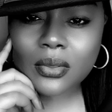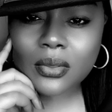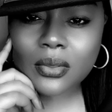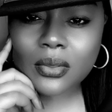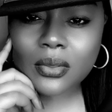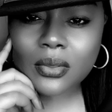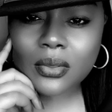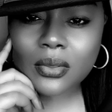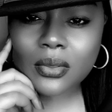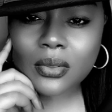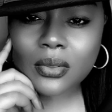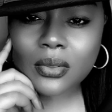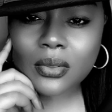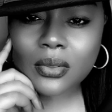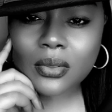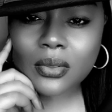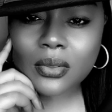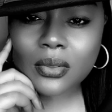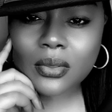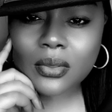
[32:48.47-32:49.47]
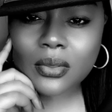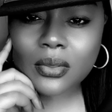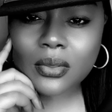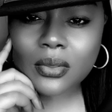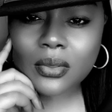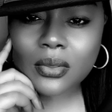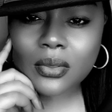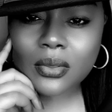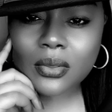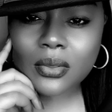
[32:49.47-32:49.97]

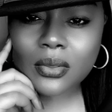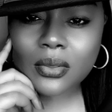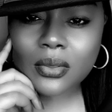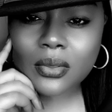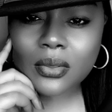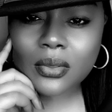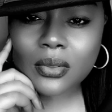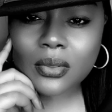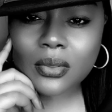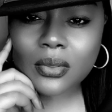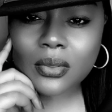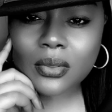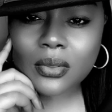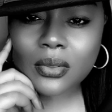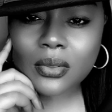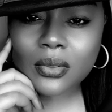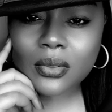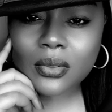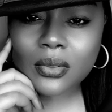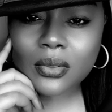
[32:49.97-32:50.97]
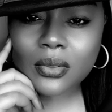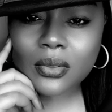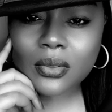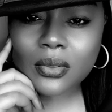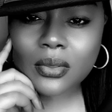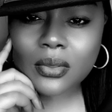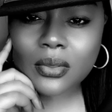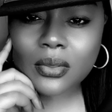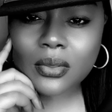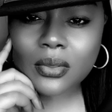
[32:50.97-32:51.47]

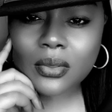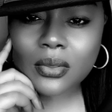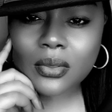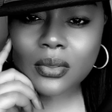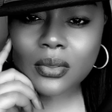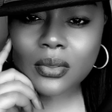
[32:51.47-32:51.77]
The face doesn't move, so there is nothing to read.